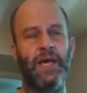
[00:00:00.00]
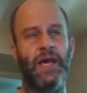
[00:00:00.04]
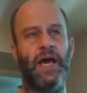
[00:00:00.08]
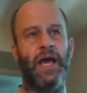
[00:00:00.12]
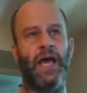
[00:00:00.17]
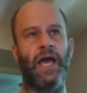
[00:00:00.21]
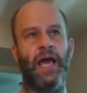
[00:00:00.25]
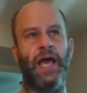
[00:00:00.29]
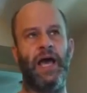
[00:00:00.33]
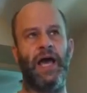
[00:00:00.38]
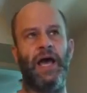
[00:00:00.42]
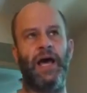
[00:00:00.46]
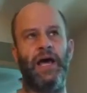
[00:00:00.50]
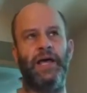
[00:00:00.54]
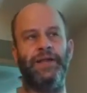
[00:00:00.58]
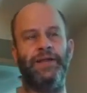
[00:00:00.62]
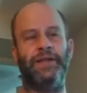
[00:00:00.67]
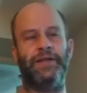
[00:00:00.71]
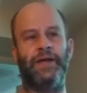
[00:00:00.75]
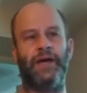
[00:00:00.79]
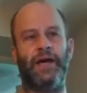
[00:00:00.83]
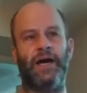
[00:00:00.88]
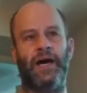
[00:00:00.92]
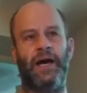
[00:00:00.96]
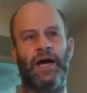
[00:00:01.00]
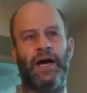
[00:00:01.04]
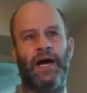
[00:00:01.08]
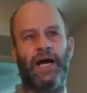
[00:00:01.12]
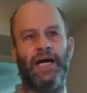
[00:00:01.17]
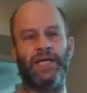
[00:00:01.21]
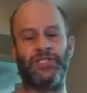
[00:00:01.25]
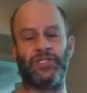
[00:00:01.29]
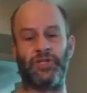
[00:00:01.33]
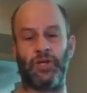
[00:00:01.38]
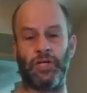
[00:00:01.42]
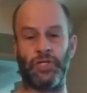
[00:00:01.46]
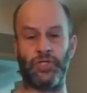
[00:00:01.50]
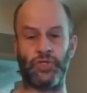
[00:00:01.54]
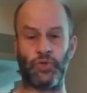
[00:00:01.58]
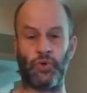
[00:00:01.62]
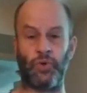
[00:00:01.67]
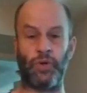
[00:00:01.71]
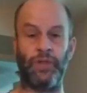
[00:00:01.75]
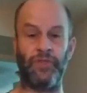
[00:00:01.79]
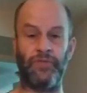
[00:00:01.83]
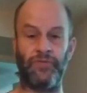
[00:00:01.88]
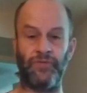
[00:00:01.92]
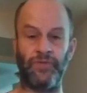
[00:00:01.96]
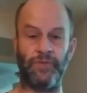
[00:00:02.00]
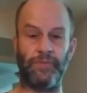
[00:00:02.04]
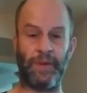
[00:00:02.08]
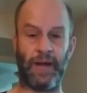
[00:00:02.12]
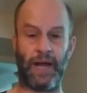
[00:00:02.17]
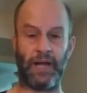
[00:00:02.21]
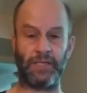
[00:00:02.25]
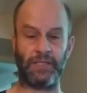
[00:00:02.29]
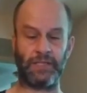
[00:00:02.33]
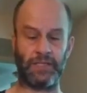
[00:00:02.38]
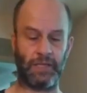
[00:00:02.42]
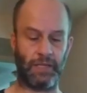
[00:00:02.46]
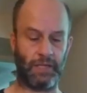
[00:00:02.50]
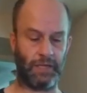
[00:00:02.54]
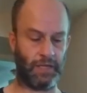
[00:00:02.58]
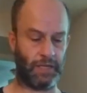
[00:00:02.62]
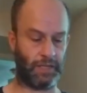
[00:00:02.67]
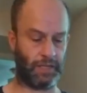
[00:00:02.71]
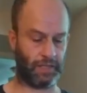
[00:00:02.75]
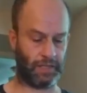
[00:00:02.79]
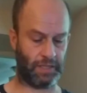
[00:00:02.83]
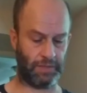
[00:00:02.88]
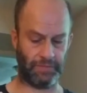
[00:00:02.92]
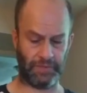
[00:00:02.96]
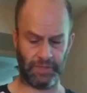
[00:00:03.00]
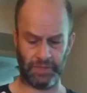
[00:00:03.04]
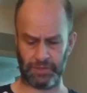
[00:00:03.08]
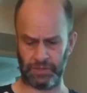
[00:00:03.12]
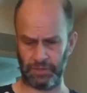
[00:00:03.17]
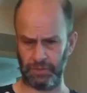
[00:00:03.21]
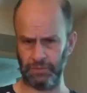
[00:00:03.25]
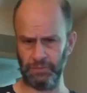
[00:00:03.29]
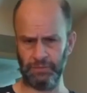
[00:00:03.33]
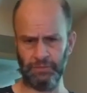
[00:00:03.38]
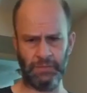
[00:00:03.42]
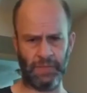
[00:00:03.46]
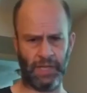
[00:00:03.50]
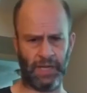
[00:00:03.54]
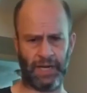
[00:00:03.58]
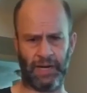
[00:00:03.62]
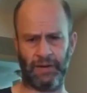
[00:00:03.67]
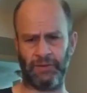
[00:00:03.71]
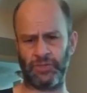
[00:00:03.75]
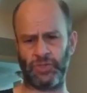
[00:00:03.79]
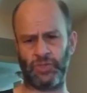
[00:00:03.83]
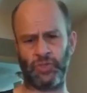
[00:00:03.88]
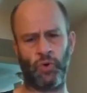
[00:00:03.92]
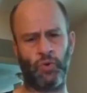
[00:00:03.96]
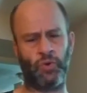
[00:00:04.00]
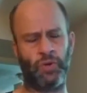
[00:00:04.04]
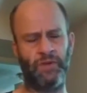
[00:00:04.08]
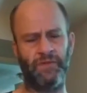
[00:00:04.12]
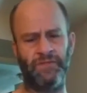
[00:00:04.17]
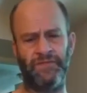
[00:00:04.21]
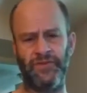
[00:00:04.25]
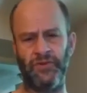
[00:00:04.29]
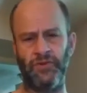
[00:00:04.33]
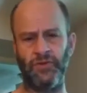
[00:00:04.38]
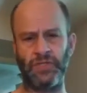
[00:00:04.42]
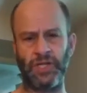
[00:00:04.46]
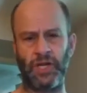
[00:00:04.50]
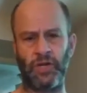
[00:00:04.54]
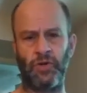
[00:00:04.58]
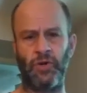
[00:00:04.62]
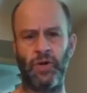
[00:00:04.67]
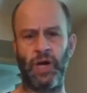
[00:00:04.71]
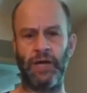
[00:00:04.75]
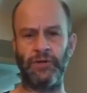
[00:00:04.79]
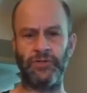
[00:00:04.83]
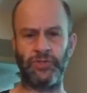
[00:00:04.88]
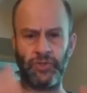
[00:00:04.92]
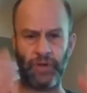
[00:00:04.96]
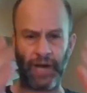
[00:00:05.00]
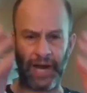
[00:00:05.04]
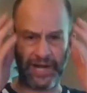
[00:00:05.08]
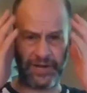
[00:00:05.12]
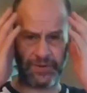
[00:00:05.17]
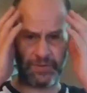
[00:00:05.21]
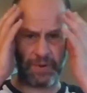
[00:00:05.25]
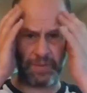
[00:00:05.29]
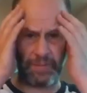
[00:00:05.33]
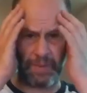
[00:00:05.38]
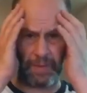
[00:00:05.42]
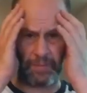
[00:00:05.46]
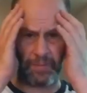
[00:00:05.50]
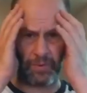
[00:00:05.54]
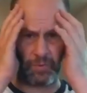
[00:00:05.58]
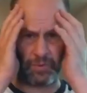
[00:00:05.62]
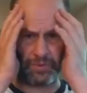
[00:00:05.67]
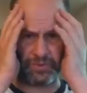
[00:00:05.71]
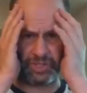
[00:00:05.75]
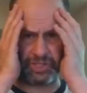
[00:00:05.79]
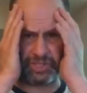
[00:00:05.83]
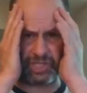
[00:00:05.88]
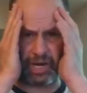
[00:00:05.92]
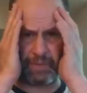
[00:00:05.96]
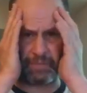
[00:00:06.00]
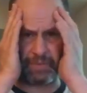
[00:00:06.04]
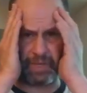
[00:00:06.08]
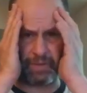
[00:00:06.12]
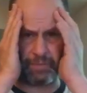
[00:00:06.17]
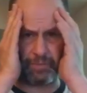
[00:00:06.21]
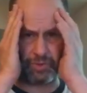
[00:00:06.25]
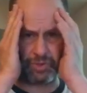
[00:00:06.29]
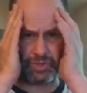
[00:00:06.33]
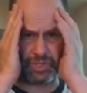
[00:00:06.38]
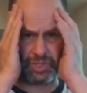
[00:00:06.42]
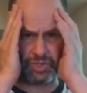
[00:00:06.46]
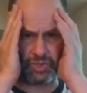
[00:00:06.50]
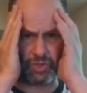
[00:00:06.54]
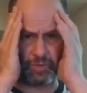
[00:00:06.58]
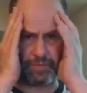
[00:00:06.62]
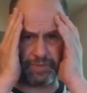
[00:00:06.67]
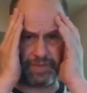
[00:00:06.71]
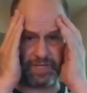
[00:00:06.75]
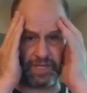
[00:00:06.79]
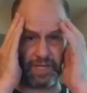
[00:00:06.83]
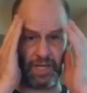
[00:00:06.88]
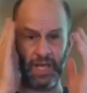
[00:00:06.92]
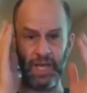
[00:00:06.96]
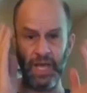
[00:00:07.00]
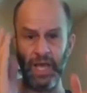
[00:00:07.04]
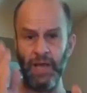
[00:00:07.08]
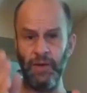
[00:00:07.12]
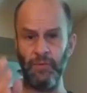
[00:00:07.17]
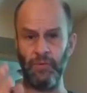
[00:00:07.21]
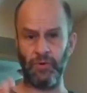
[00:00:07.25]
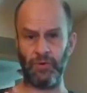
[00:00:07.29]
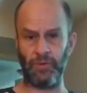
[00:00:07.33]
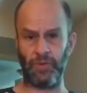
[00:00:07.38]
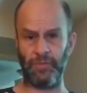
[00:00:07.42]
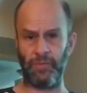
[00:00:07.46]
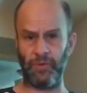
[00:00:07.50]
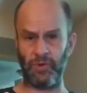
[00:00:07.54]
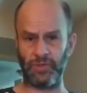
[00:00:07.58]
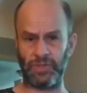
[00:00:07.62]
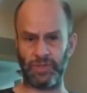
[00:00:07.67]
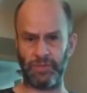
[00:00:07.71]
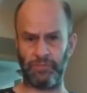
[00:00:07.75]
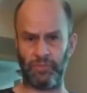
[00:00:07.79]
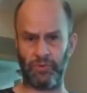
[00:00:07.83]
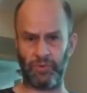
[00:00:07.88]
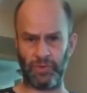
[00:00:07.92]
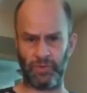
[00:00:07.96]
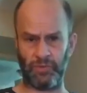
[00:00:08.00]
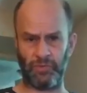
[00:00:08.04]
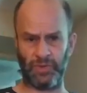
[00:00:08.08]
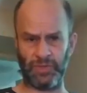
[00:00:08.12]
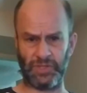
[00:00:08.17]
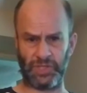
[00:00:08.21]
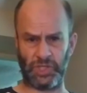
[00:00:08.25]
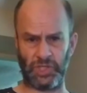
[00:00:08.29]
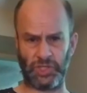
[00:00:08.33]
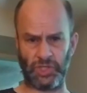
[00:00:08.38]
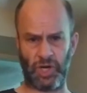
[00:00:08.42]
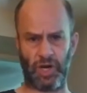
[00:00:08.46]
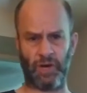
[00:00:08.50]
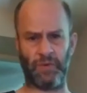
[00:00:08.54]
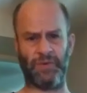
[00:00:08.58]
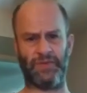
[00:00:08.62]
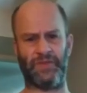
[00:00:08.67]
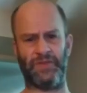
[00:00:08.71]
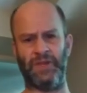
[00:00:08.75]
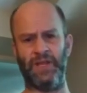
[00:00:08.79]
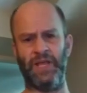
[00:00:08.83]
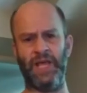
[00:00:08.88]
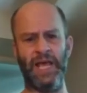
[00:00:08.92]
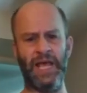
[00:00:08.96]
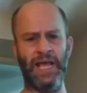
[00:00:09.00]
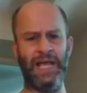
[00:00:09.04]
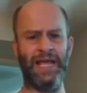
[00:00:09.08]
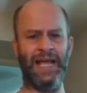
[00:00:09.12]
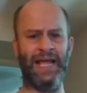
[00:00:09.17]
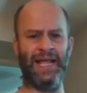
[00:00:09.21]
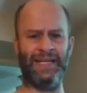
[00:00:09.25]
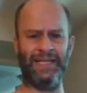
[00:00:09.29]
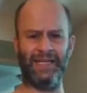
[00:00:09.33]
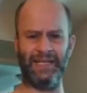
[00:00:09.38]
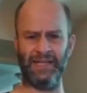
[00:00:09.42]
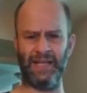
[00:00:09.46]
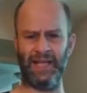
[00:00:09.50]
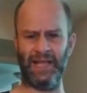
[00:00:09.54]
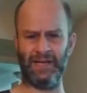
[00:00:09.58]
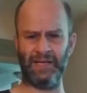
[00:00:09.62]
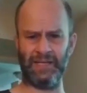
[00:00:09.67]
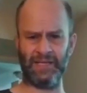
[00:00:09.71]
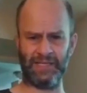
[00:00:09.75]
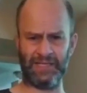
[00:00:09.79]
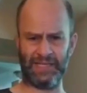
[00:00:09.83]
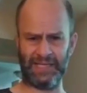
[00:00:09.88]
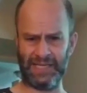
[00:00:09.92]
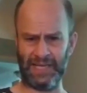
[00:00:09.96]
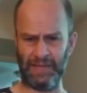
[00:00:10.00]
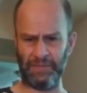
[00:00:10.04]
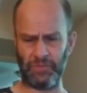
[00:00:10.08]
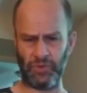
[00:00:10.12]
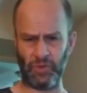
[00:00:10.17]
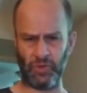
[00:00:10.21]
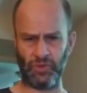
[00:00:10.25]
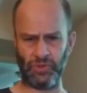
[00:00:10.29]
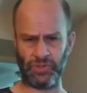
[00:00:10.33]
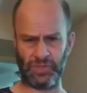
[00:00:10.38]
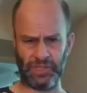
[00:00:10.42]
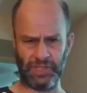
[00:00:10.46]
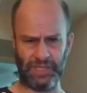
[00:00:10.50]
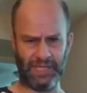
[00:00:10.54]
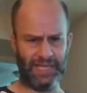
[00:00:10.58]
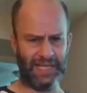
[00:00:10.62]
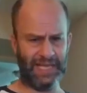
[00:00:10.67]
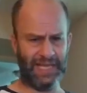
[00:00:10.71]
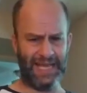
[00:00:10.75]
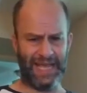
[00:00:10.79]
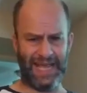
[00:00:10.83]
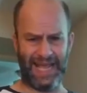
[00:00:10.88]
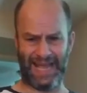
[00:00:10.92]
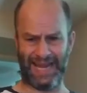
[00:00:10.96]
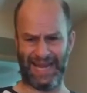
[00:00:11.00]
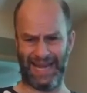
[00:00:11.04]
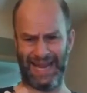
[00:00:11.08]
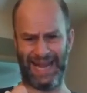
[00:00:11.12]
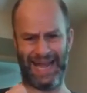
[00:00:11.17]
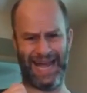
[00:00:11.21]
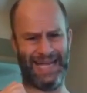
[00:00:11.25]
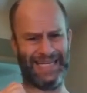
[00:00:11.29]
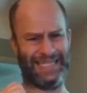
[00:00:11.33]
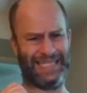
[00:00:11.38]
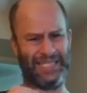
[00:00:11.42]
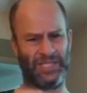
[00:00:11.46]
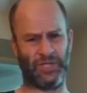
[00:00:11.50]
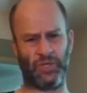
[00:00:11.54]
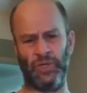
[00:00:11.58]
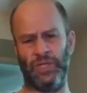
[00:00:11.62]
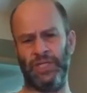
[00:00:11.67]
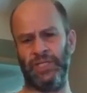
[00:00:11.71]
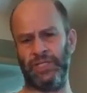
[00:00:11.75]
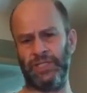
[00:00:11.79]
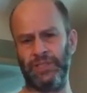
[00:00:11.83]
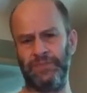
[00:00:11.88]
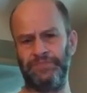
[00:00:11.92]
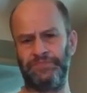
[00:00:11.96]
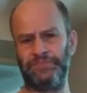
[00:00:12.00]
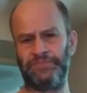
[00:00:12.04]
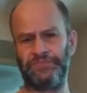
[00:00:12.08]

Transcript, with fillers: and uh, I started sorting through the box. I get this, and I was so confused. I, I tried to remember what the shopkeepers had told me to, were the most important ones to start with, and and keep those, and I just couldn't.